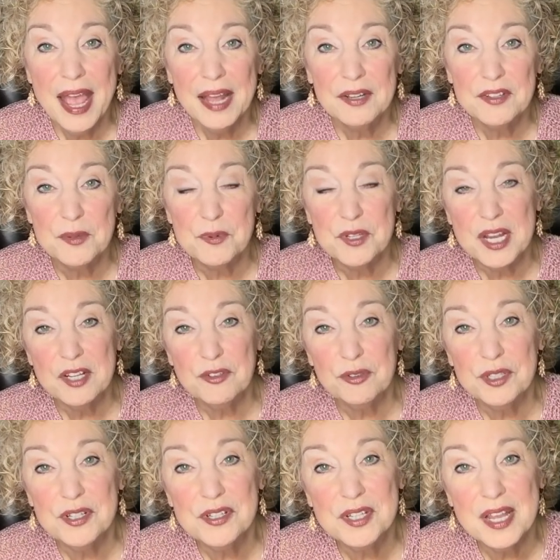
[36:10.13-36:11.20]
that
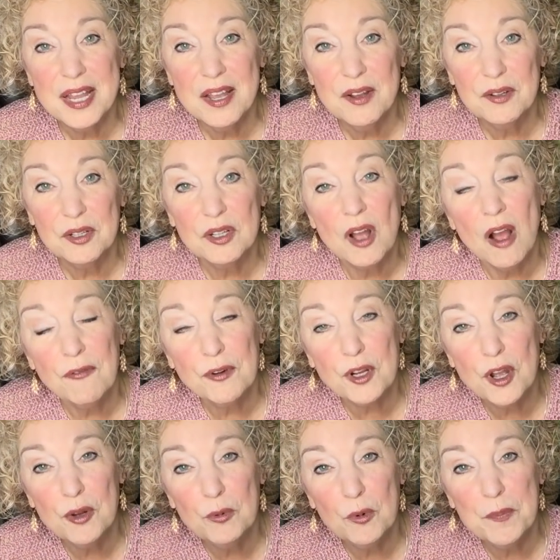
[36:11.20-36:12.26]
substantial
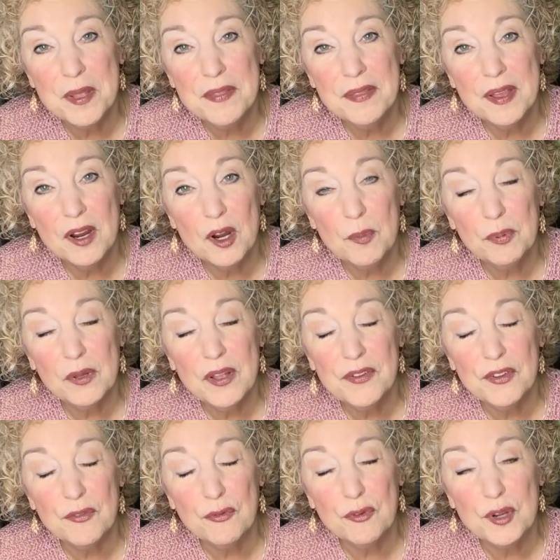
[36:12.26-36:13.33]
discount offer code will be
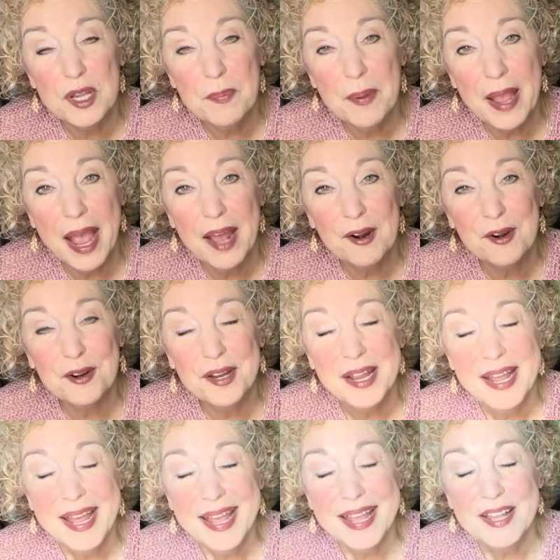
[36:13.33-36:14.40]
there, plus a free
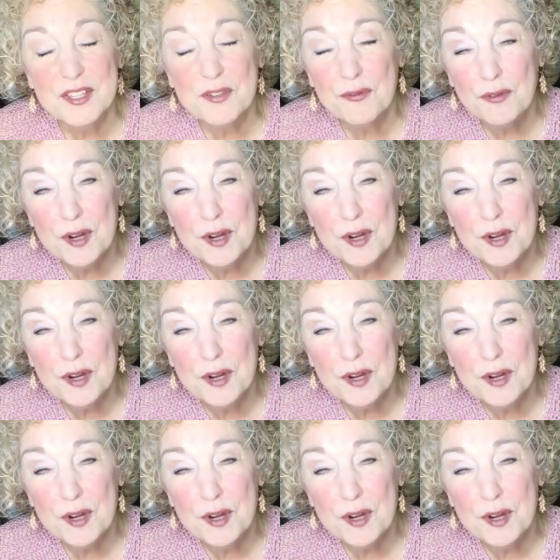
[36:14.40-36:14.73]
pattern.